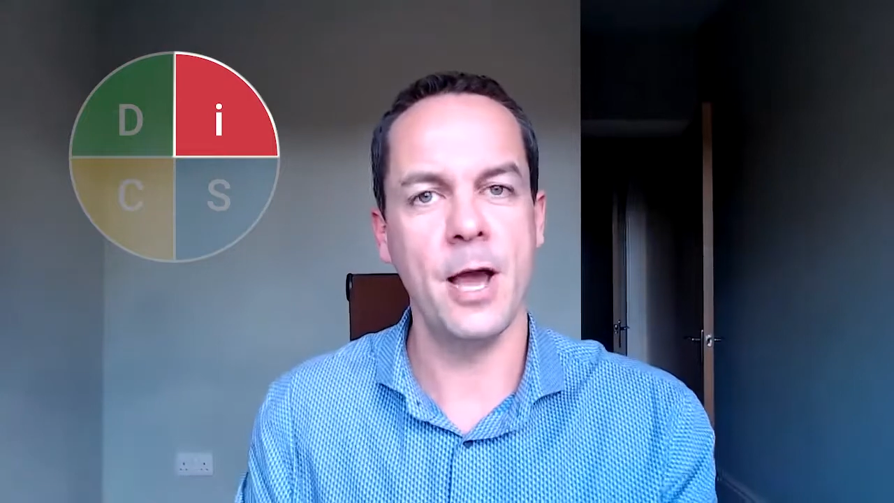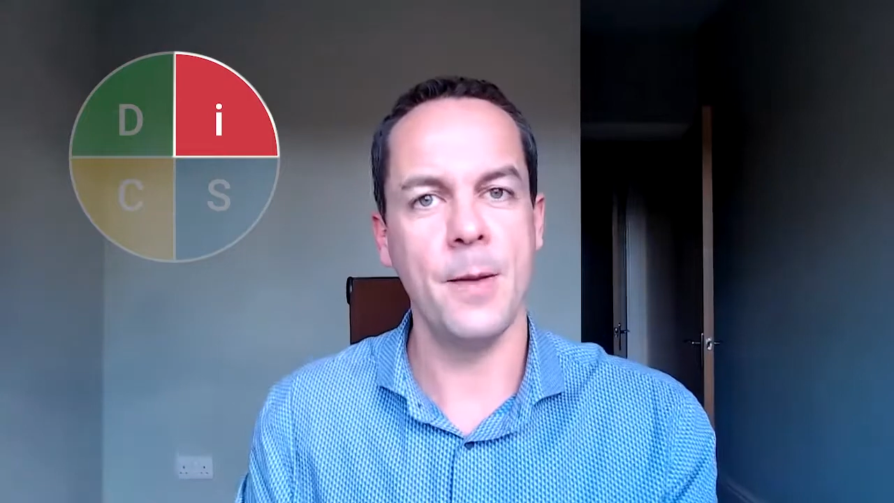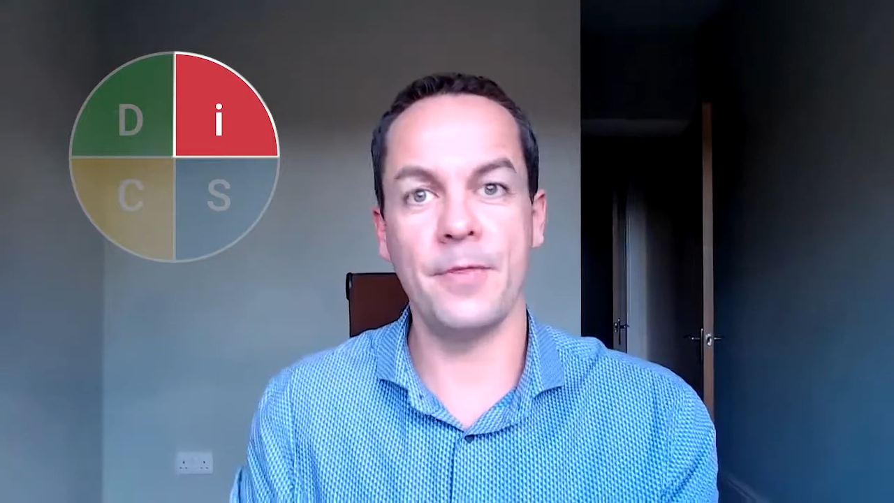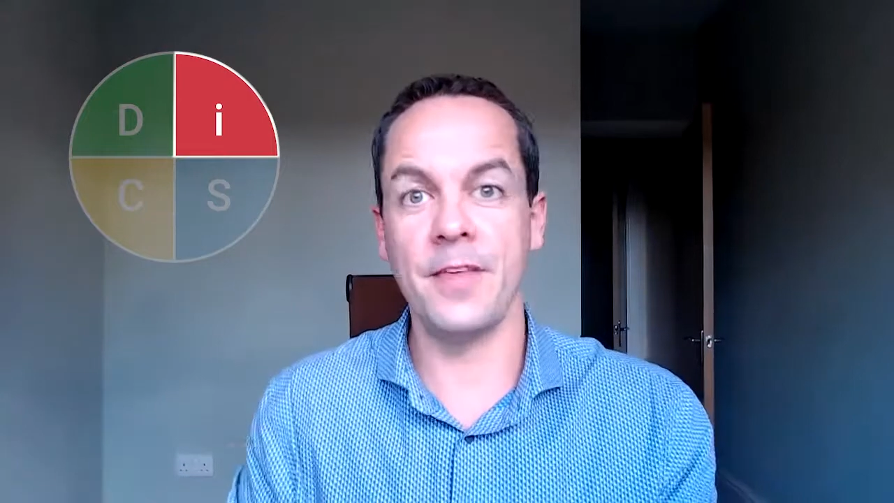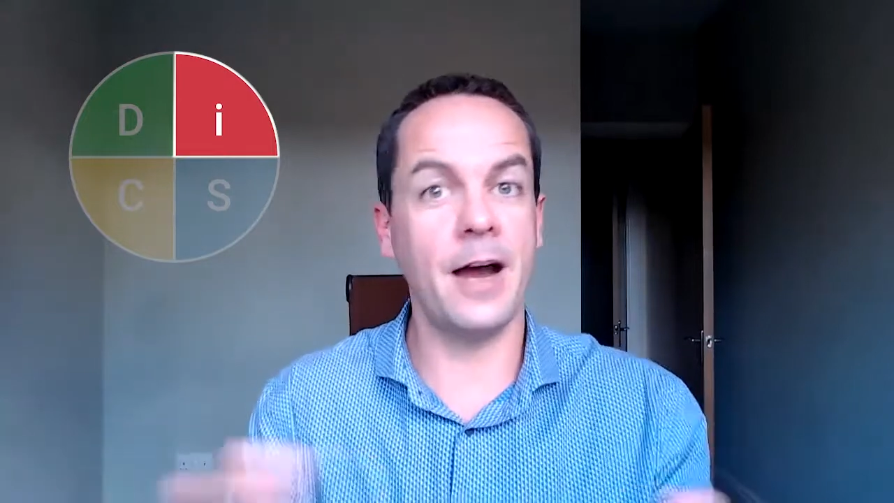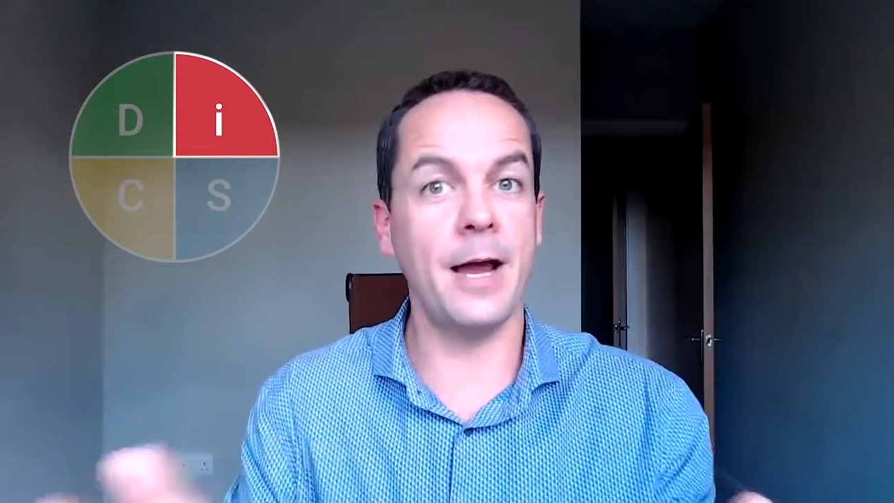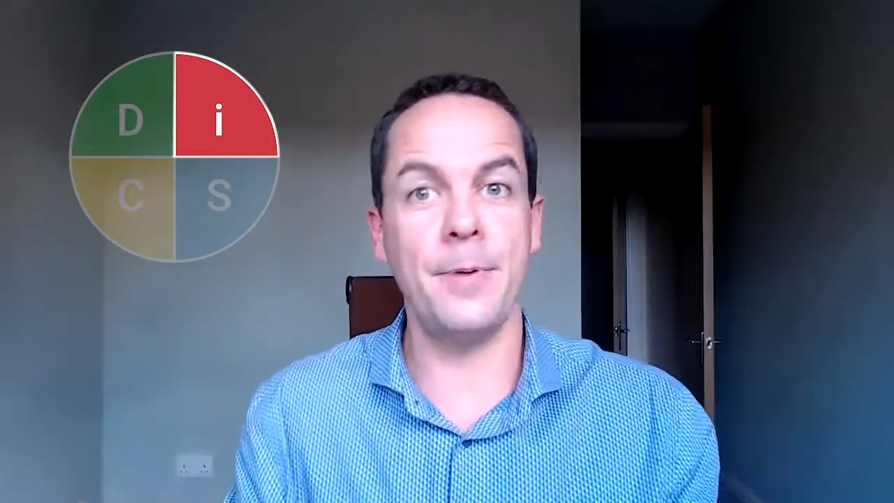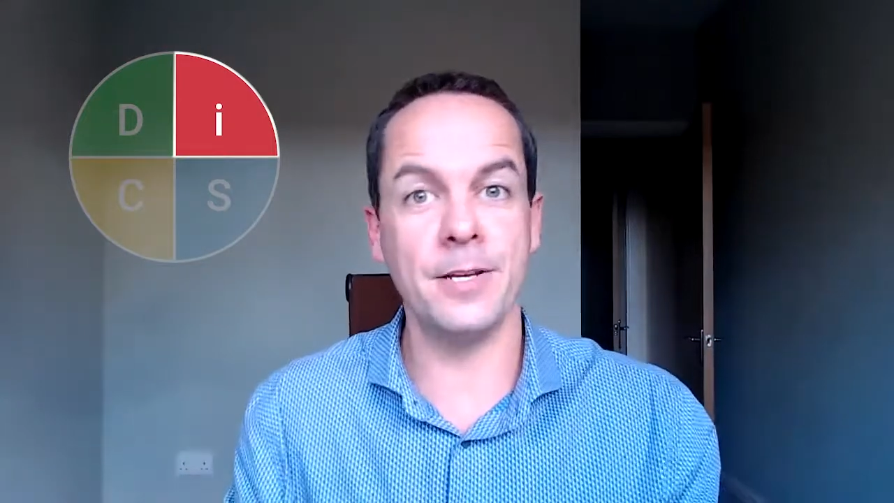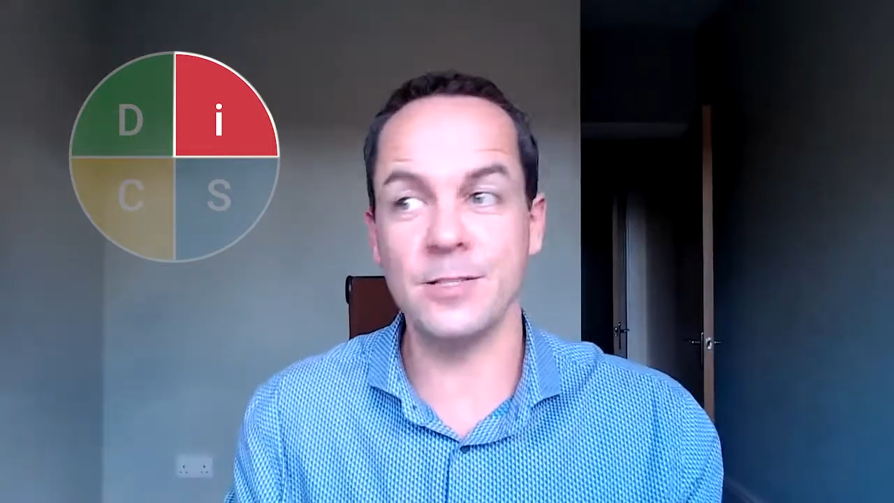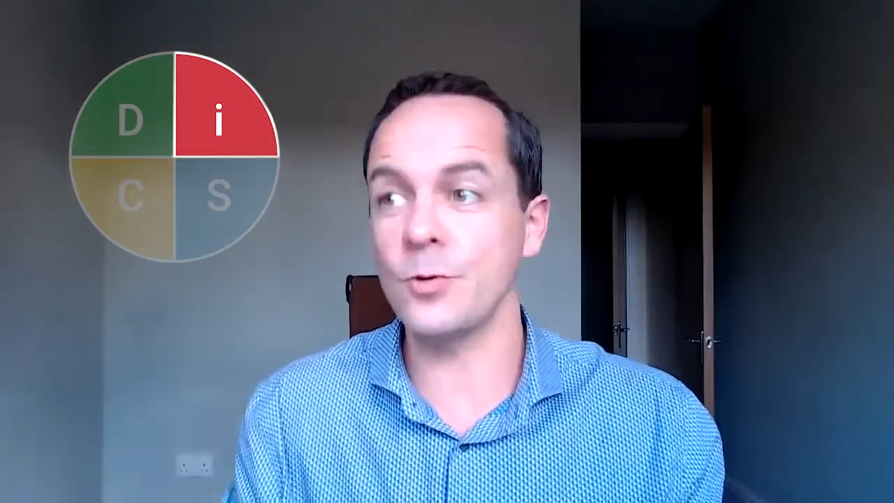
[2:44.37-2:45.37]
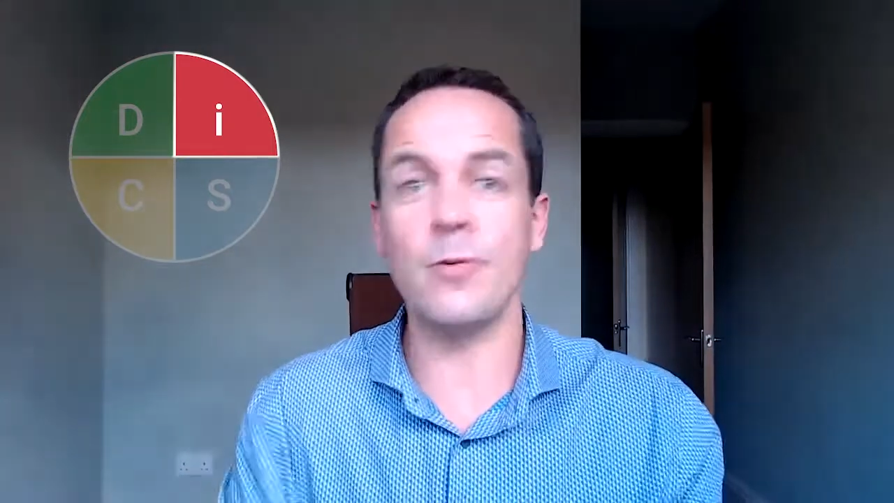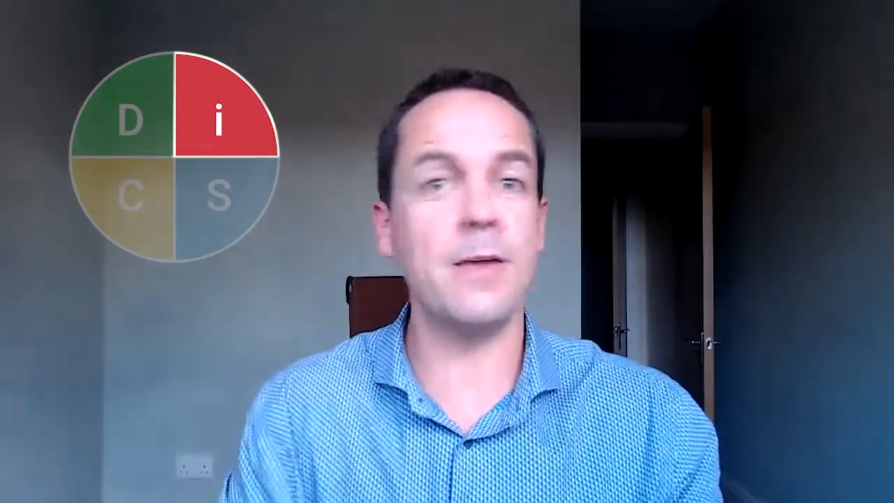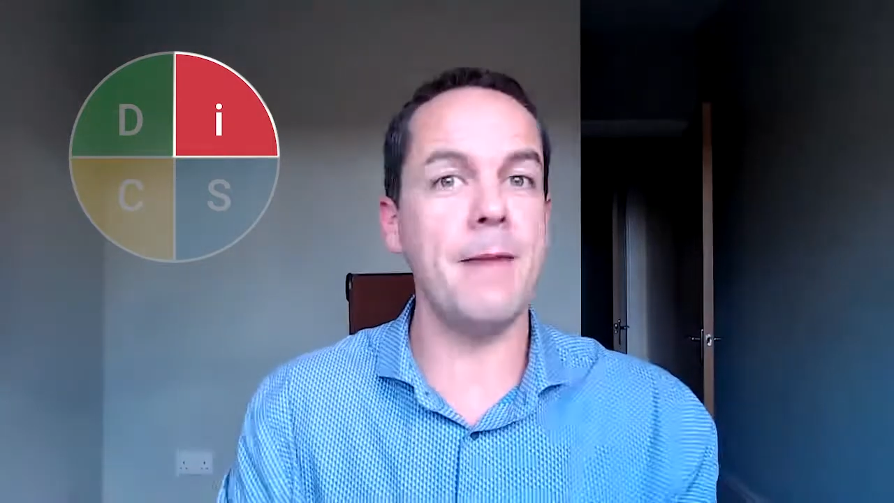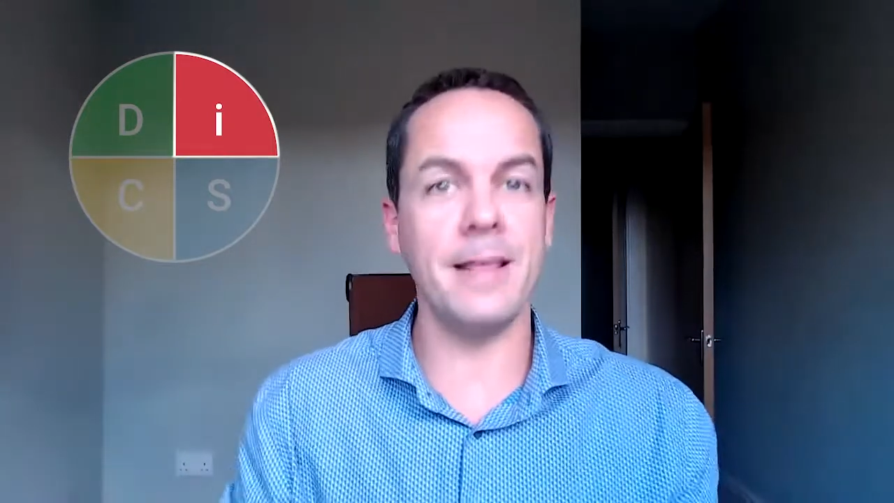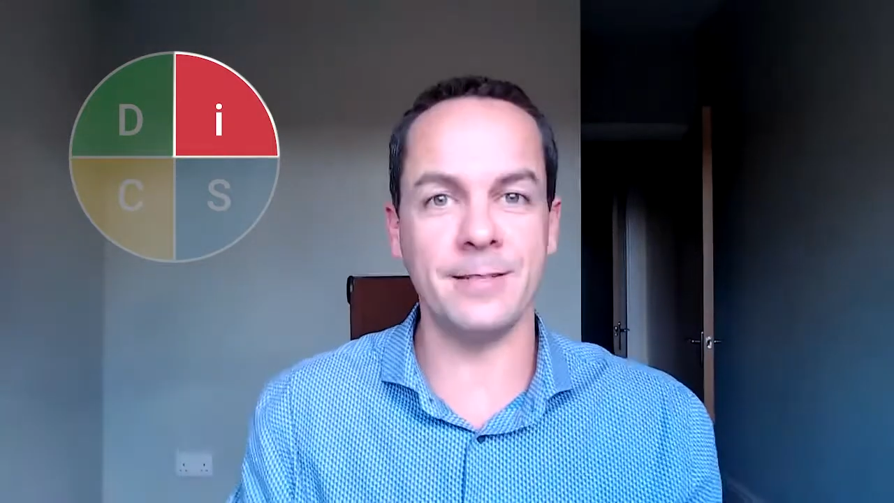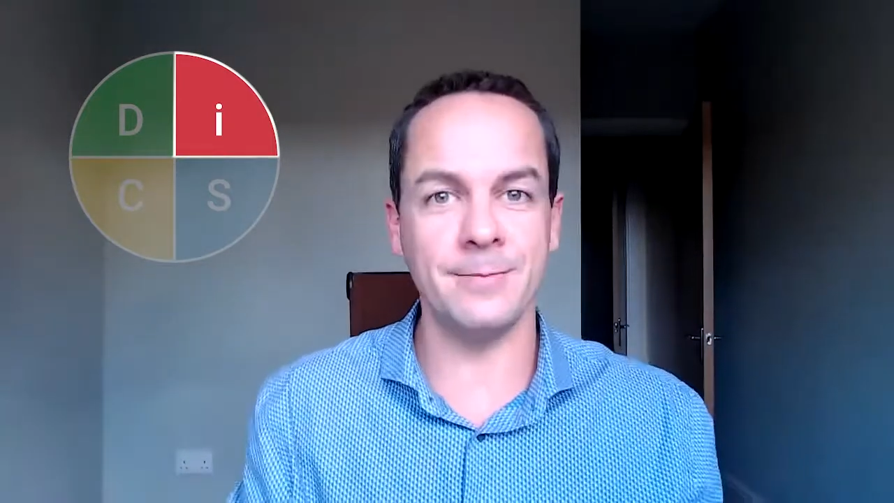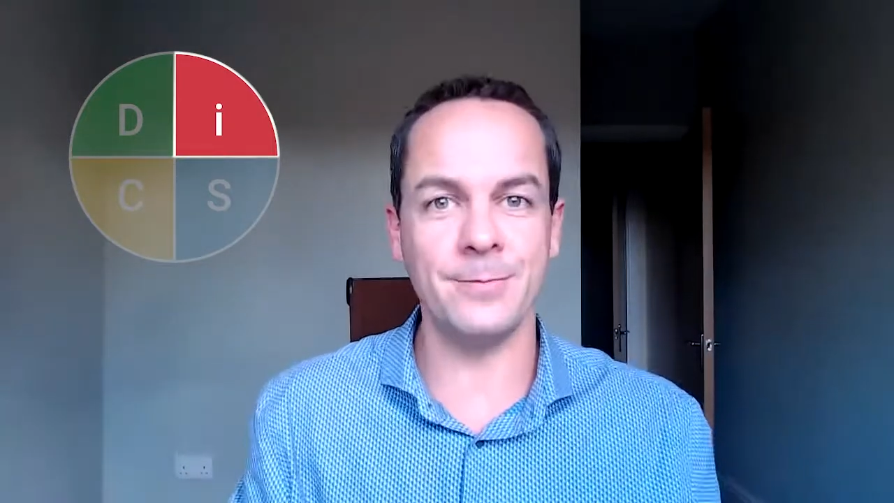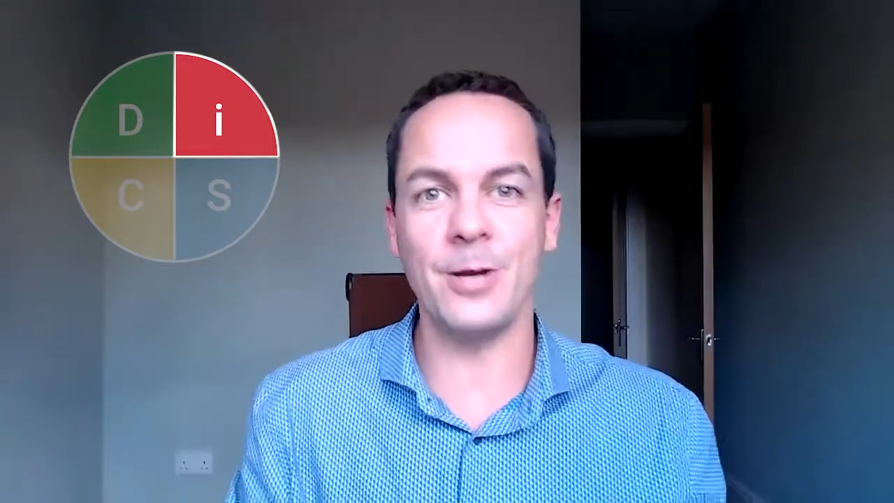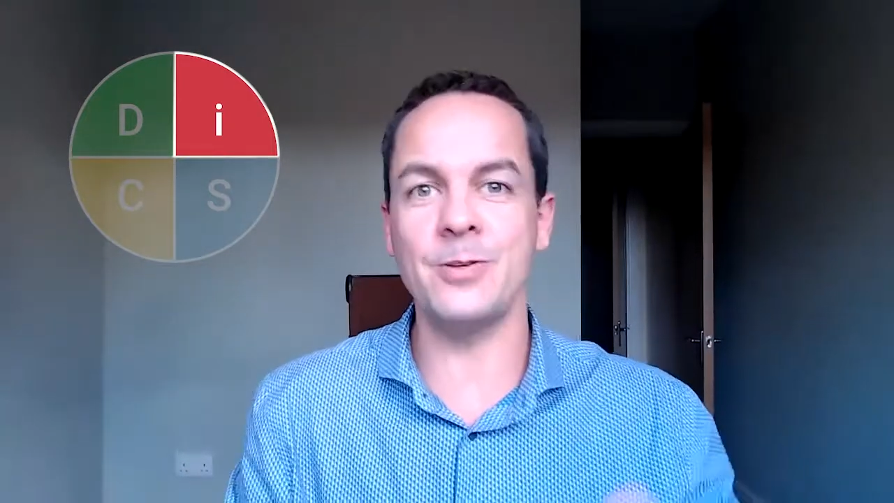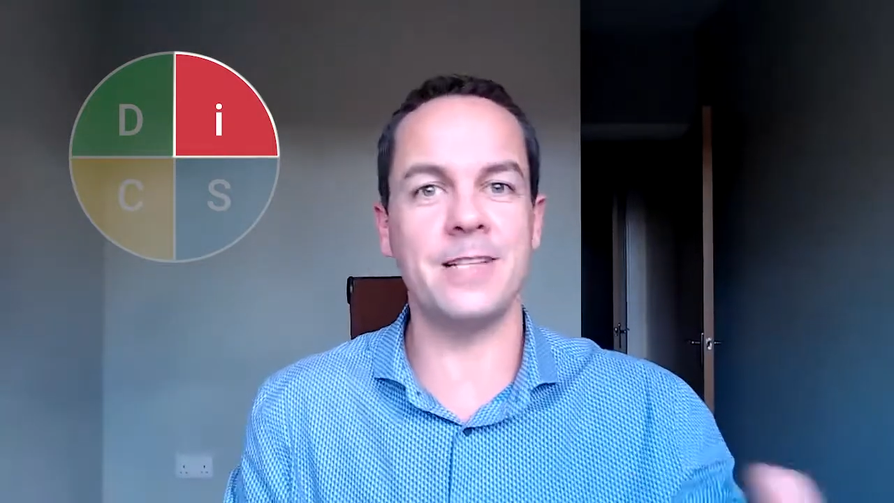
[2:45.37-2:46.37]
But the I person has already met
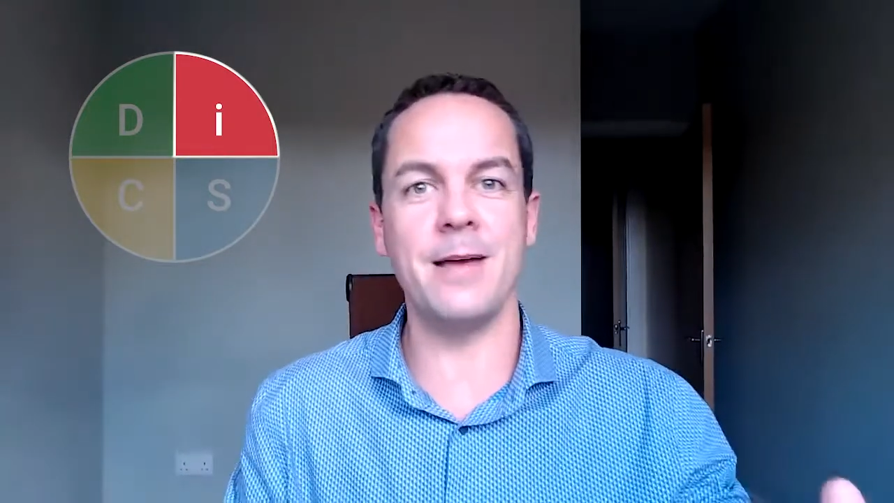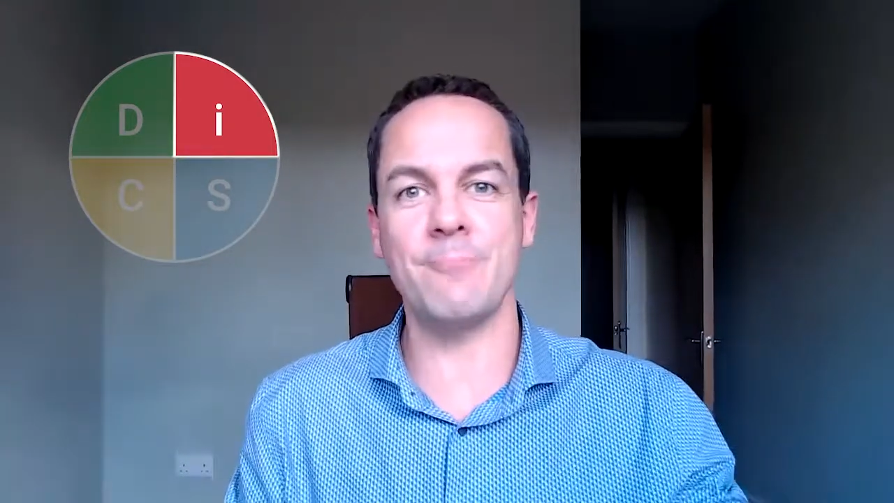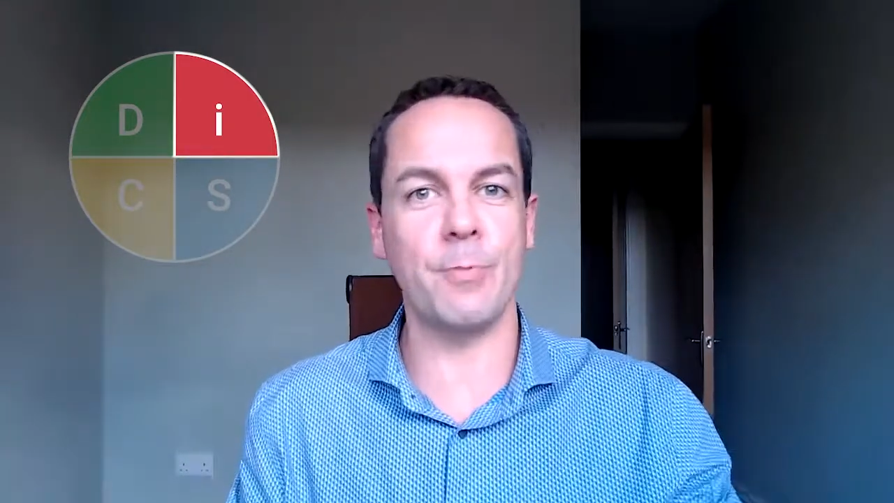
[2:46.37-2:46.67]
them, knows them,